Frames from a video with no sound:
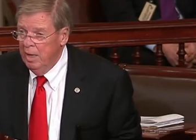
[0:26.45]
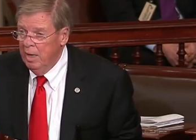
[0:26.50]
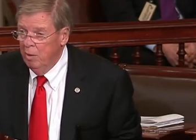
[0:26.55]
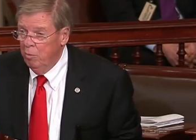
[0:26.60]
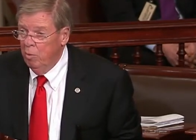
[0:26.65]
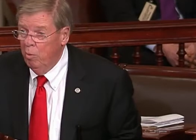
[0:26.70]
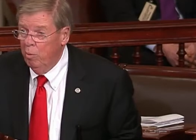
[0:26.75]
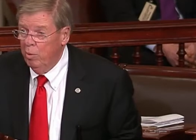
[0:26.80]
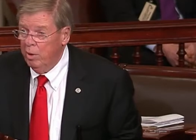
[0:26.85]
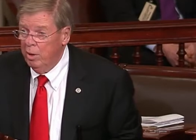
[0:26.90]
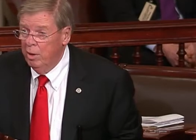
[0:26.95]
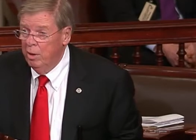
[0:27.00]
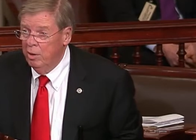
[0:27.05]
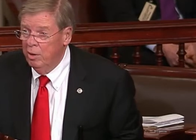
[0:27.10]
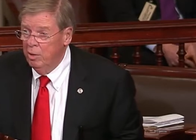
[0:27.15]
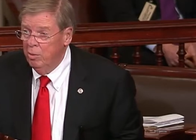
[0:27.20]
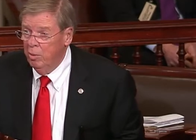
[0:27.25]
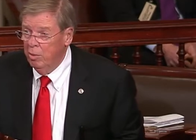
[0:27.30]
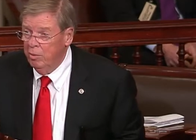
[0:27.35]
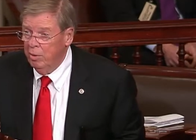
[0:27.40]
And what we're going to
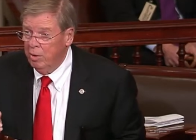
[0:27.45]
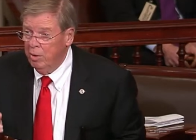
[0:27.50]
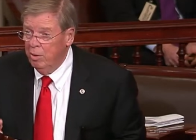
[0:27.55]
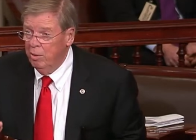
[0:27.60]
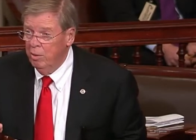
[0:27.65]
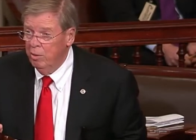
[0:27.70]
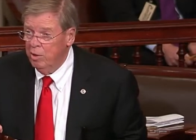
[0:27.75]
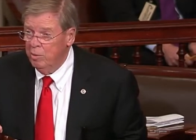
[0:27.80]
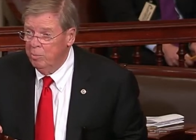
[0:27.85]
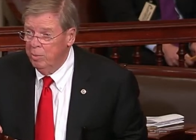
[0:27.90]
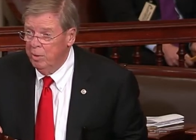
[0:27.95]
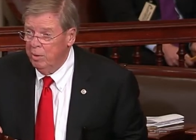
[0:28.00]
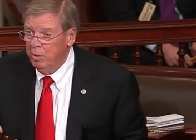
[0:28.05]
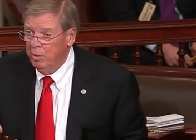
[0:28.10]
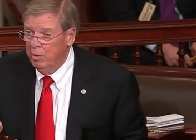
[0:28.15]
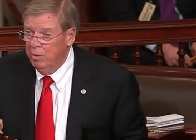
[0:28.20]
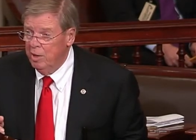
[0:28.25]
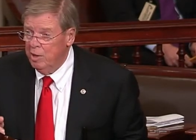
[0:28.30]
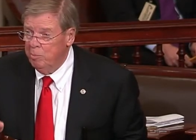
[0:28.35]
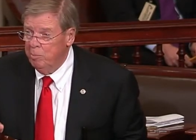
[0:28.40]
do on the Cures
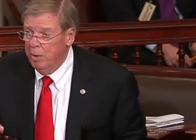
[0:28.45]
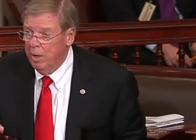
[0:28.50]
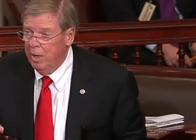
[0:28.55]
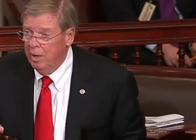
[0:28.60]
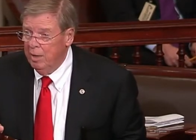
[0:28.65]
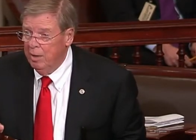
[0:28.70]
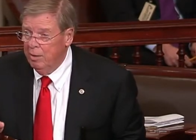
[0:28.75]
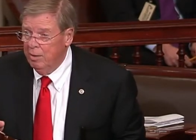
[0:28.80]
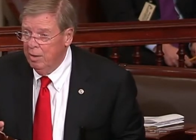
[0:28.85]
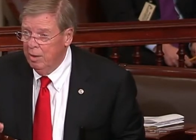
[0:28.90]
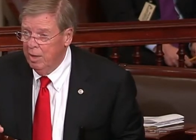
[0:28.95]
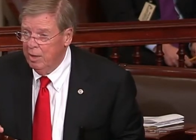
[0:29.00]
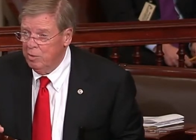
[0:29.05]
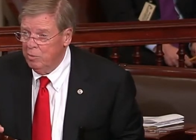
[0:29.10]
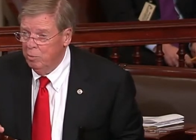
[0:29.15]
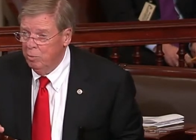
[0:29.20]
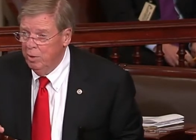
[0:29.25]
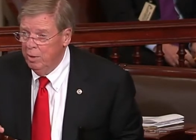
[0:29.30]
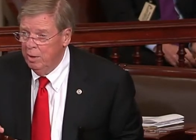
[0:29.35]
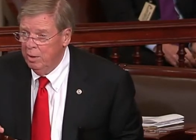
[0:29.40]
bill in this body in the
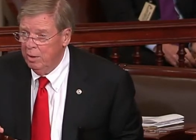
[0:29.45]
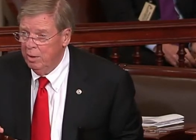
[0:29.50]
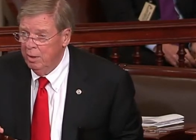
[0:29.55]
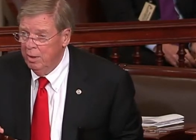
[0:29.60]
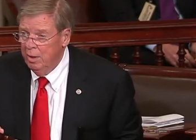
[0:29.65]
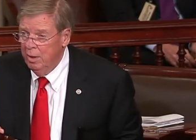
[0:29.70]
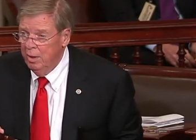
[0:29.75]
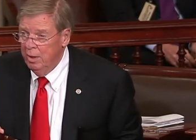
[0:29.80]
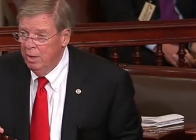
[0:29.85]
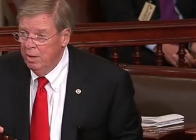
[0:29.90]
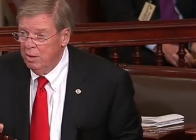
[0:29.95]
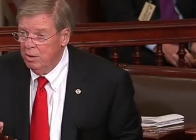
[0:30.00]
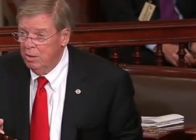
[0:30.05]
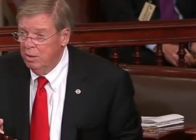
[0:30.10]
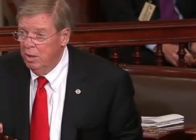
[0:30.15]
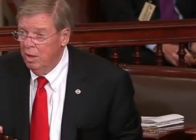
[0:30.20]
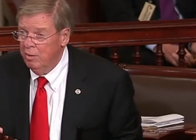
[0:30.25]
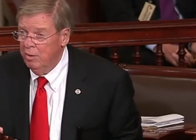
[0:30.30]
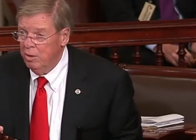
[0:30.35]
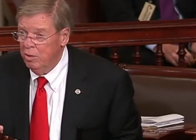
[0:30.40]
next week is
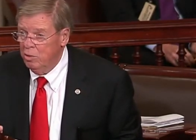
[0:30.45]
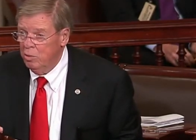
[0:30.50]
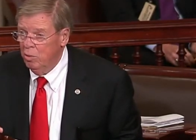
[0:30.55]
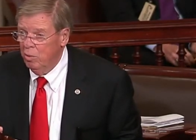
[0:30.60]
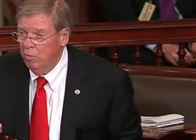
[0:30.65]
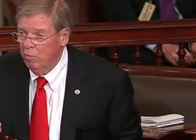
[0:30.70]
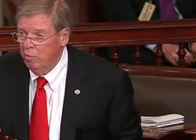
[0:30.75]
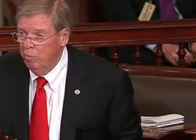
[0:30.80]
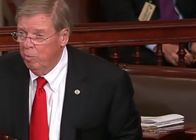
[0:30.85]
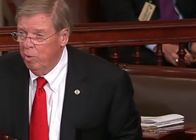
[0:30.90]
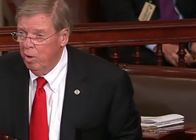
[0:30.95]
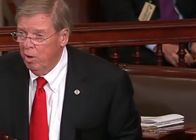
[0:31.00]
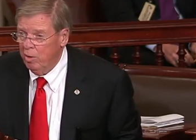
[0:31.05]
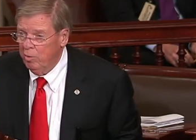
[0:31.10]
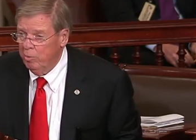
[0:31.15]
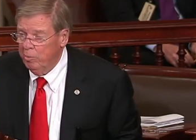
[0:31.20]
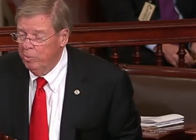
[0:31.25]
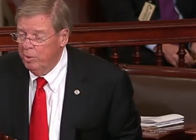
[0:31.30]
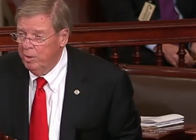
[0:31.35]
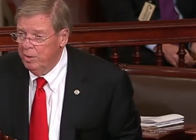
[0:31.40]
nothing short of
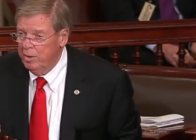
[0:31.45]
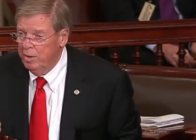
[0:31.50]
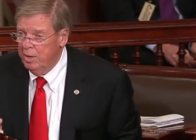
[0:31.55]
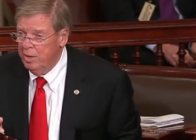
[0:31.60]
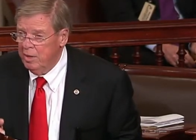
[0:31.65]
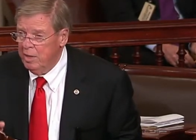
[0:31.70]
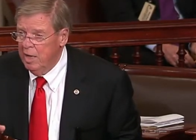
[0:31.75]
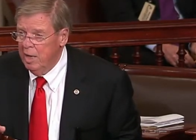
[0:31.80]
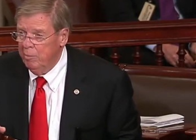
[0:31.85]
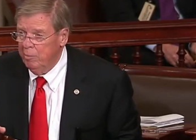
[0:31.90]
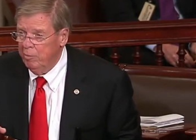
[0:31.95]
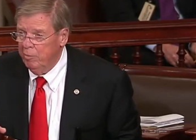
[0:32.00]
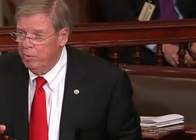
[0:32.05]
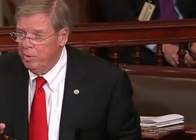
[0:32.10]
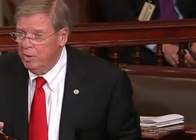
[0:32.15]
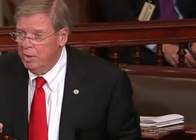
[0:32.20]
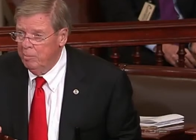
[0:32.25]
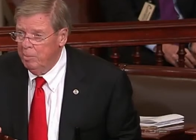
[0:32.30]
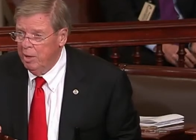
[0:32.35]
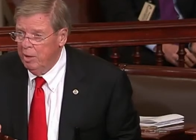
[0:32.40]
remarkable, but it's an example of
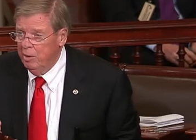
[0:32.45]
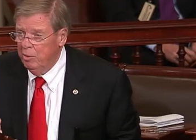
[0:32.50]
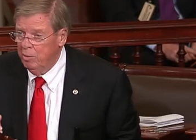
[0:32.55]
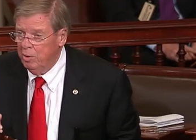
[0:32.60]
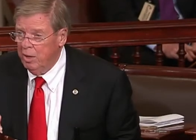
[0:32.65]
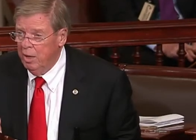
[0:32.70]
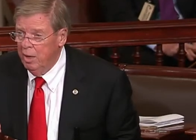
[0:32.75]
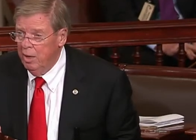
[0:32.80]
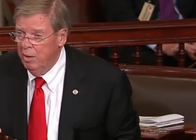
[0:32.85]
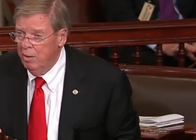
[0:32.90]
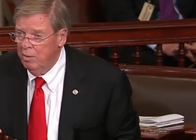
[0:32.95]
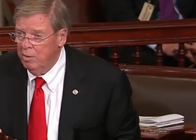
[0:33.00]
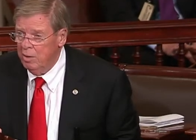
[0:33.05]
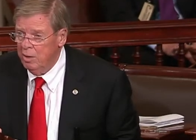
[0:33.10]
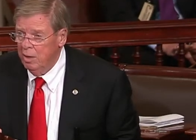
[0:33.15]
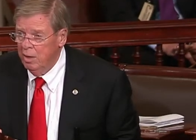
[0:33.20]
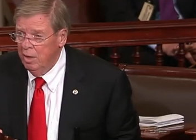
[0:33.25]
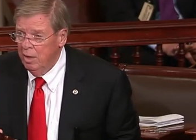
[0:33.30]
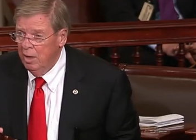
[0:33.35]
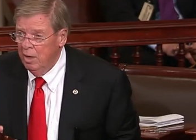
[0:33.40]
what somebody who
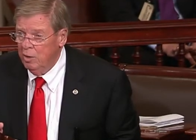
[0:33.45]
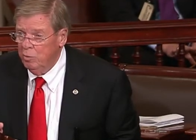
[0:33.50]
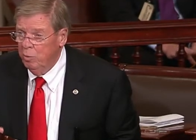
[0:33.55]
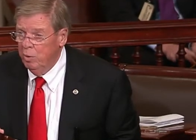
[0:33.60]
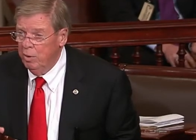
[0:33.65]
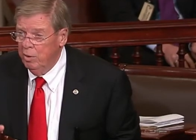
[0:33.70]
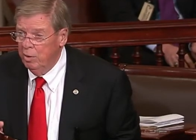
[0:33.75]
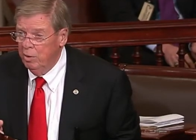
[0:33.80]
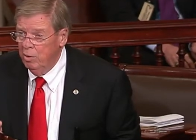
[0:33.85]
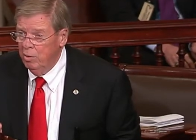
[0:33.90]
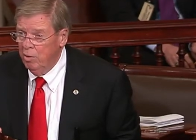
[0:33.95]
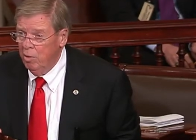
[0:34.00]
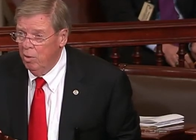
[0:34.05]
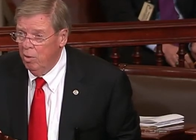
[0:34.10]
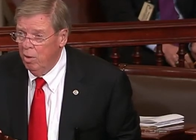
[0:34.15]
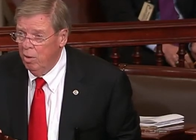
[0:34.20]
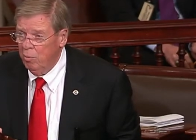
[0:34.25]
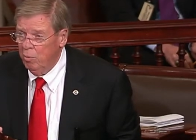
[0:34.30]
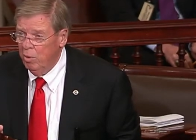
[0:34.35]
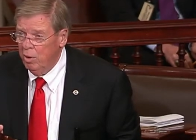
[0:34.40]
cares, is willing to do the
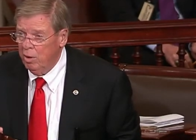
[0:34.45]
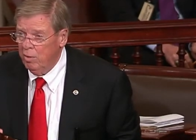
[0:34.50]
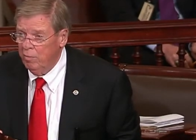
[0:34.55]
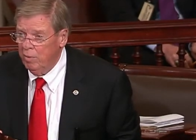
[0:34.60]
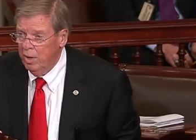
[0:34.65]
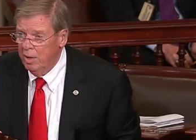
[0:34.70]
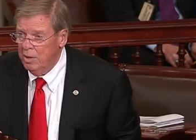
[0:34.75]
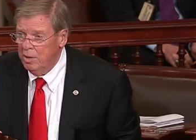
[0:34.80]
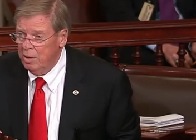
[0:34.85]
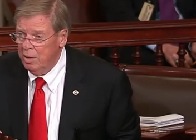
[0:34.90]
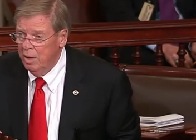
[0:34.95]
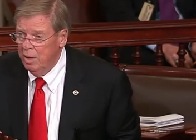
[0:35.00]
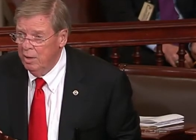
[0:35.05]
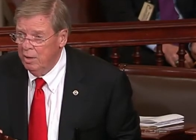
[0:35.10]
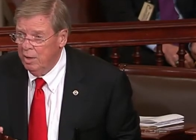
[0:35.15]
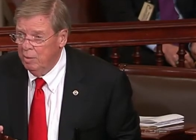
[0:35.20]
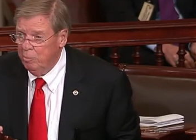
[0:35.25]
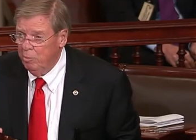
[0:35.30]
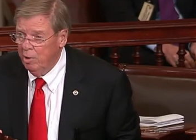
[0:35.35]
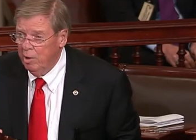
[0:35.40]
hard work of
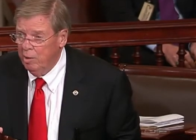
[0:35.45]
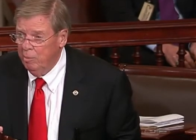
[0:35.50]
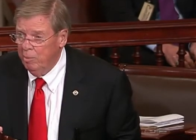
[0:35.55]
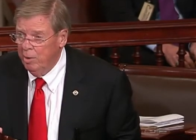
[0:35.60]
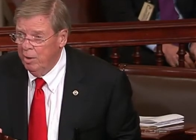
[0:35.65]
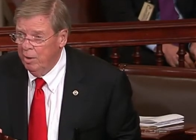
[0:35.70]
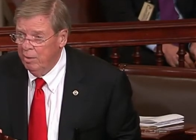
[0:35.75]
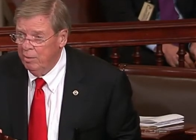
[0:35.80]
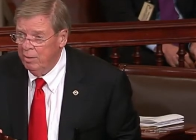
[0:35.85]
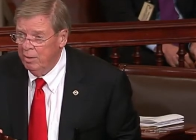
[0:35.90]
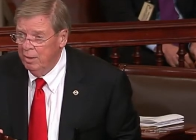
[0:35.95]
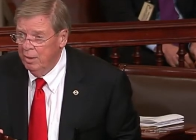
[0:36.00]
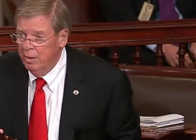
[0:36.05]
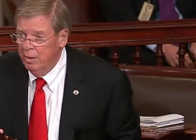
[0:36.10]
legislating can bring about.